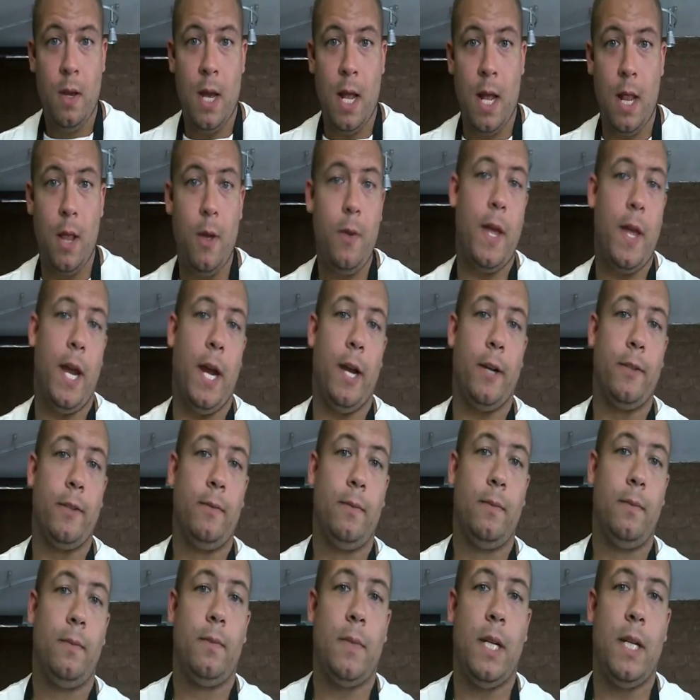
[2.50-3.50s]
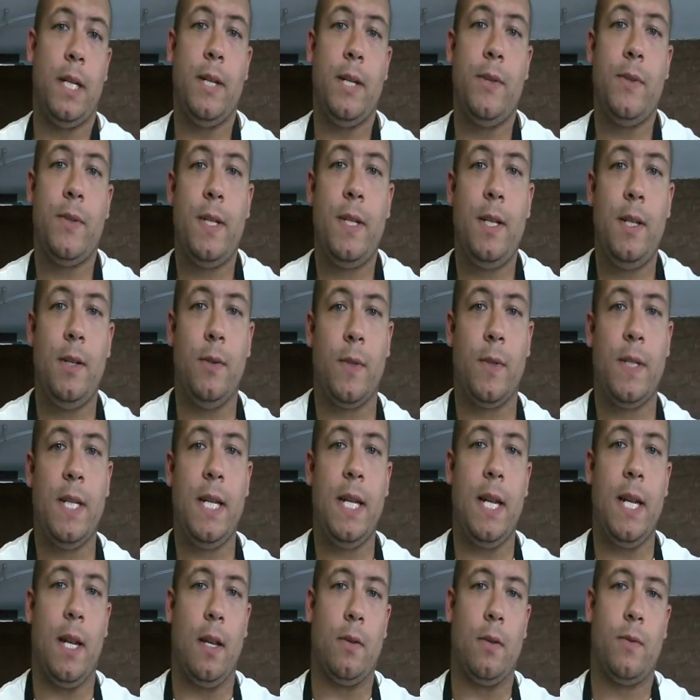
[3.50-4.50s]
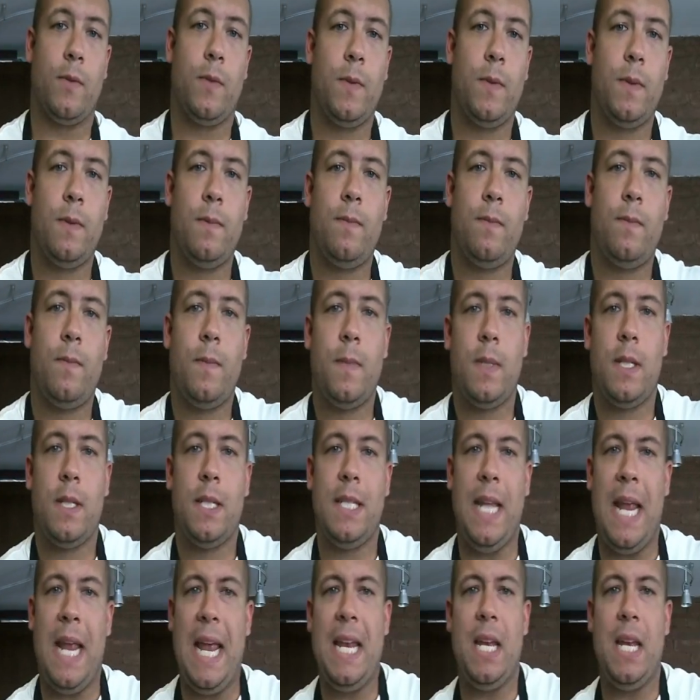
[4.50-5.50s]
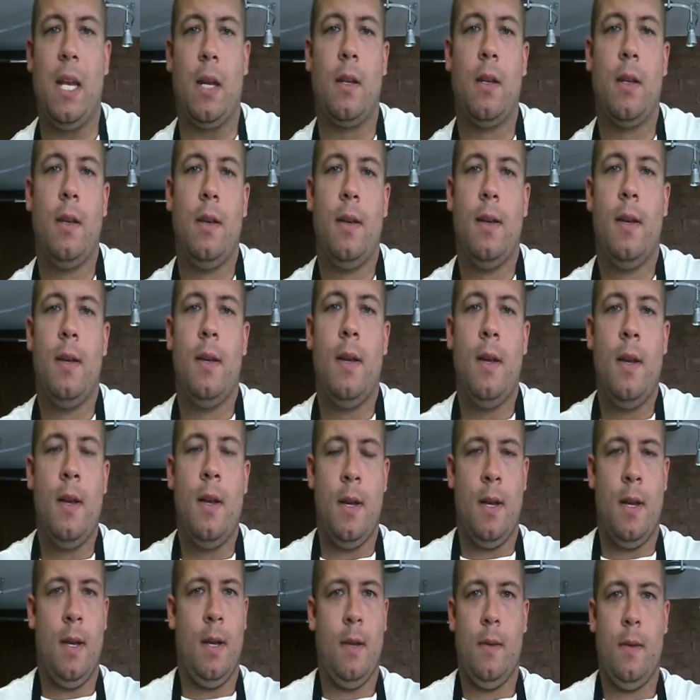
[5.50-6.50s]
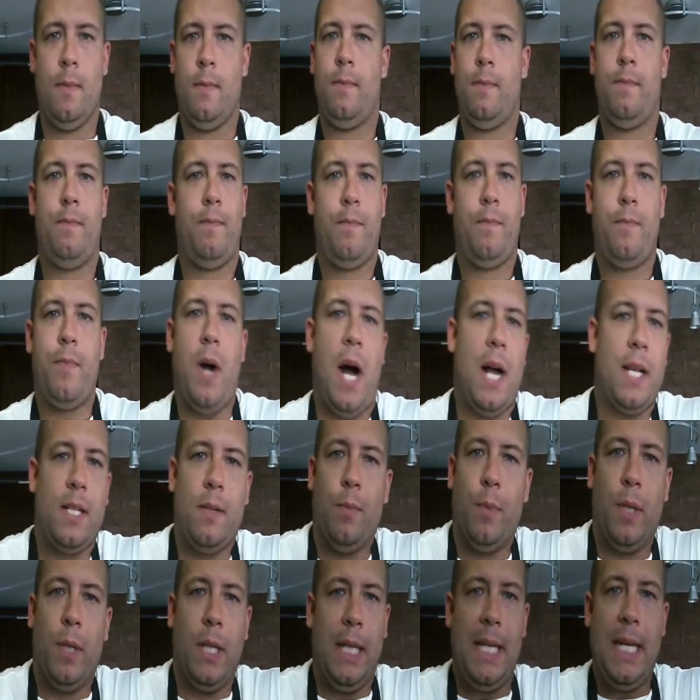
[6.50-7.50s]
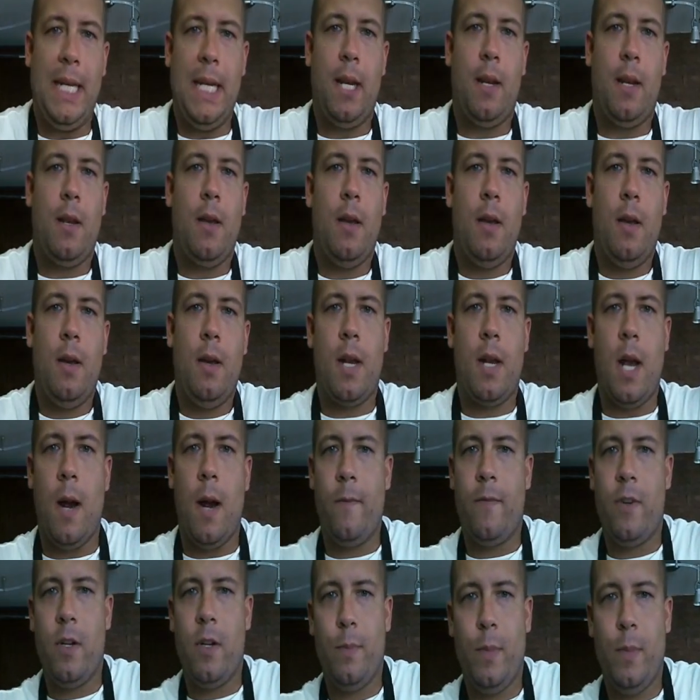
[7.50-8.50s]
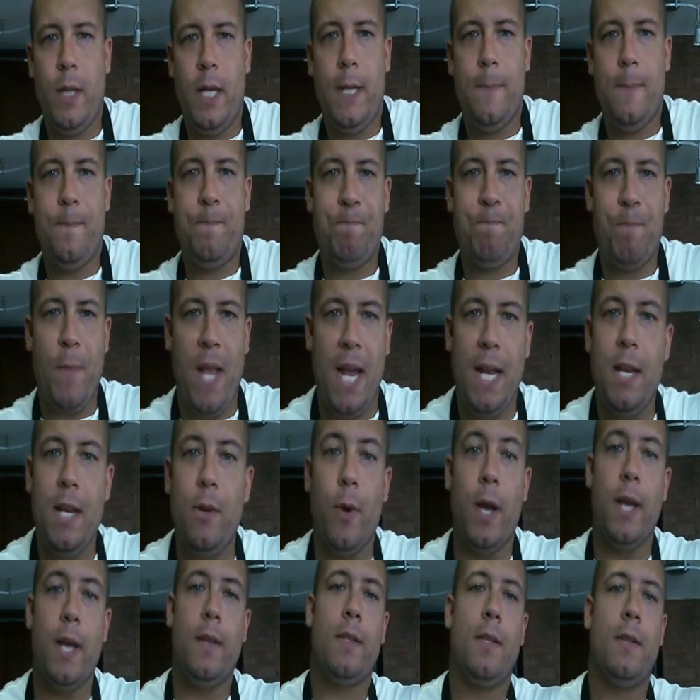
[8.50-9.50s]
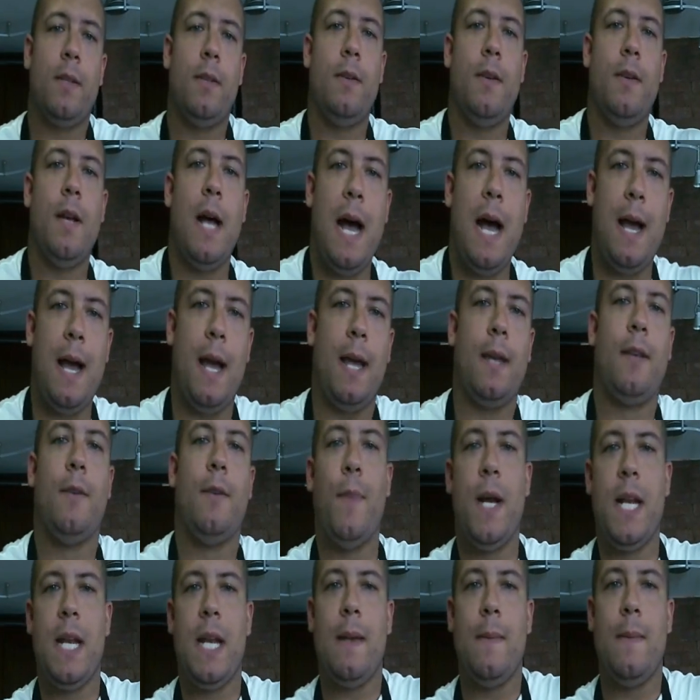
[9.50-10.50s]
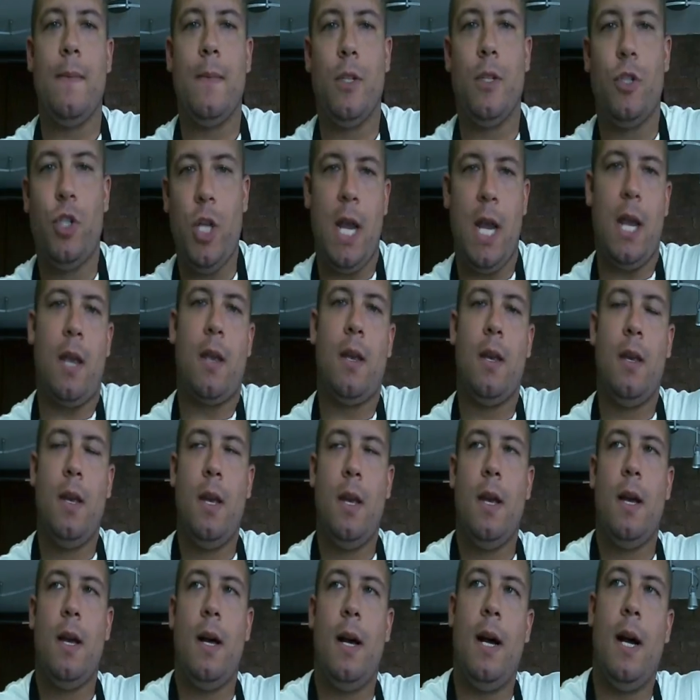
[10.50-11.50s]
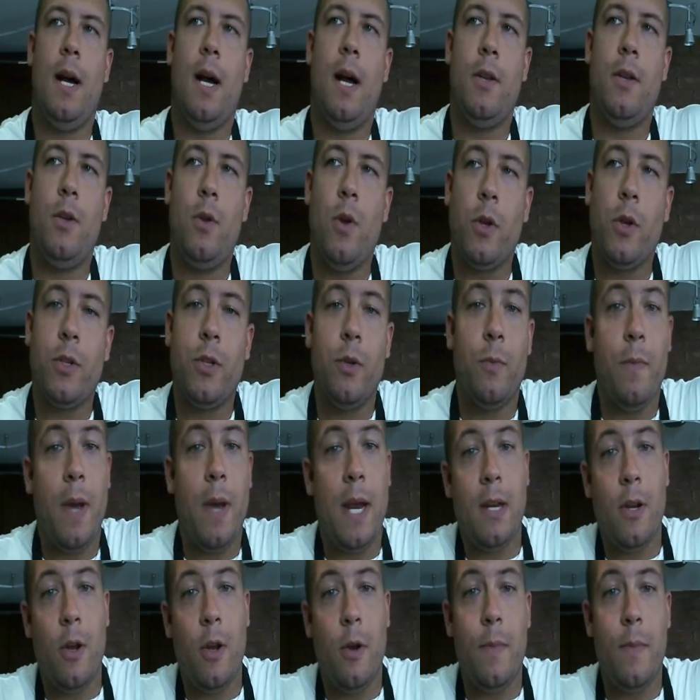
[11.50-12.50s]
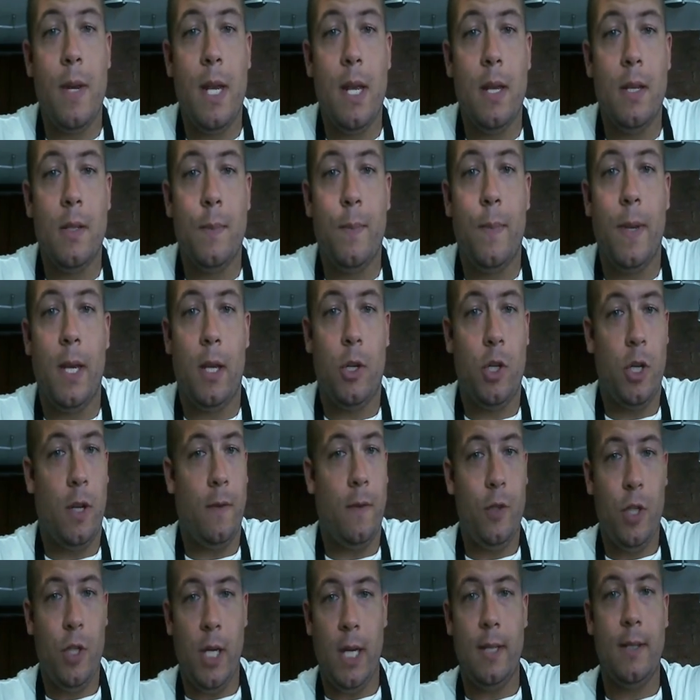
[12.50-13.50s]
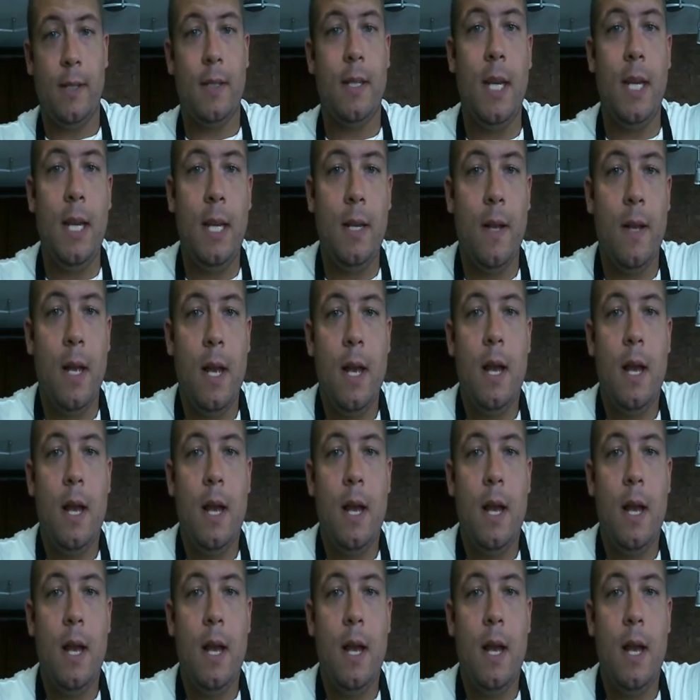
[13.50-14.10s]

Hello there. I didn't see you sitting, standing, possibly leaning comfortably. Anyways, hi, my name is Jake. Uh, you also might know me as Big Chef JC,